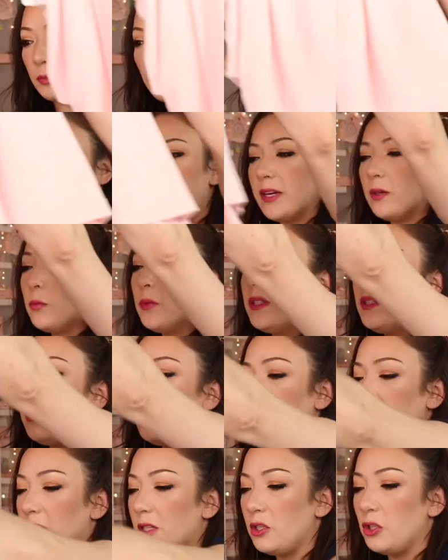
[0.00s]
brand
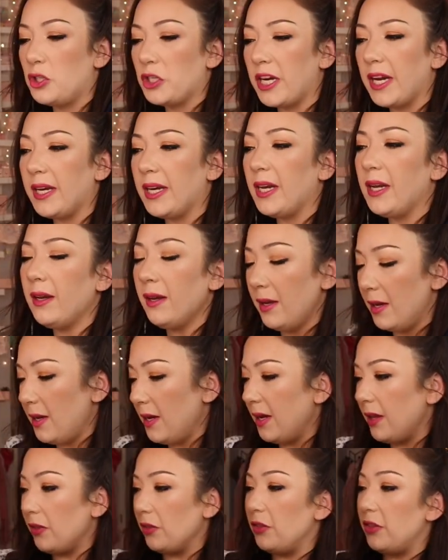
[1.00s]
was Jenni.
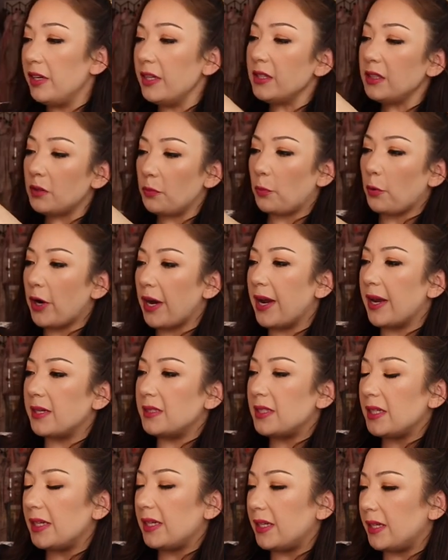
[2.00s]
This
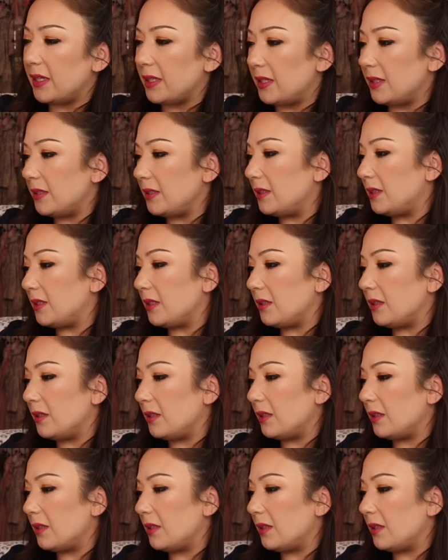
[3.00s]
brand is